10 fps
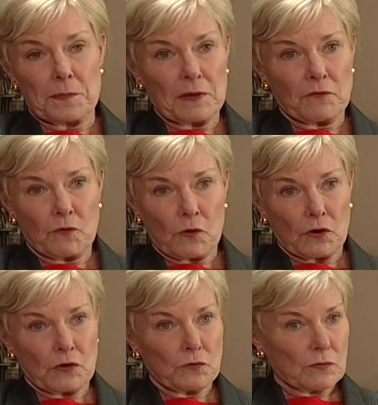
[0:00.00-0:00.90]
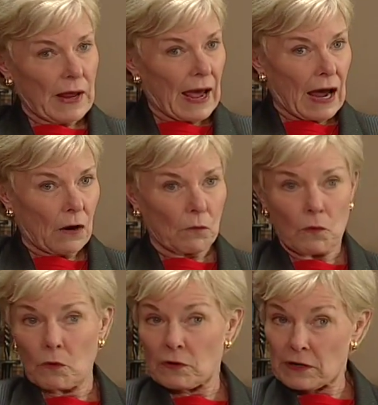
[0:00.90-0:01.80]
before you now
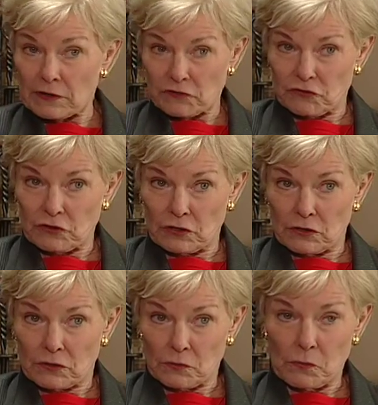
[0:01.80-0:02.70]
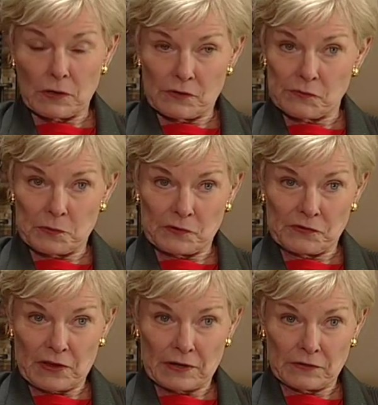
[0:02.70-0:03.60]
or next year, what is
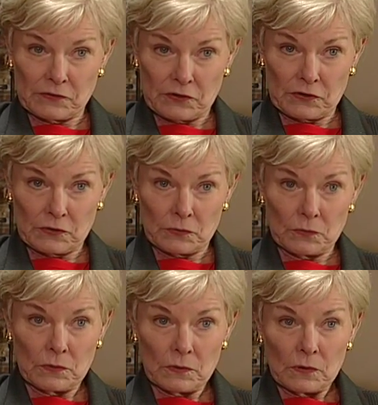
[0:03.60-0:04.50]
presented to you,